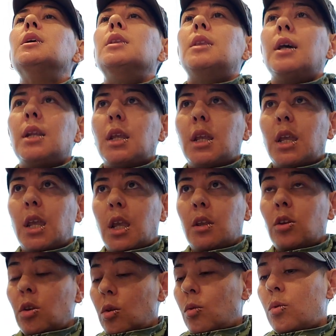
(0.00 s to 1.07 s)
that
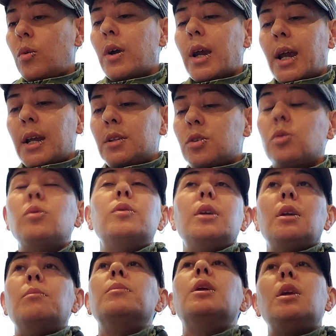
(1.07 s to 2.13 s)
you had told
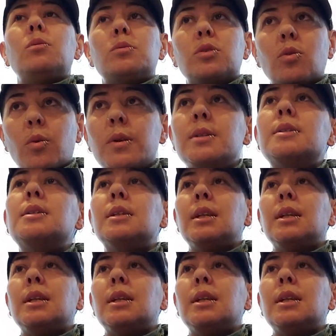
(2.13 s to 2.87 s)
him he was going to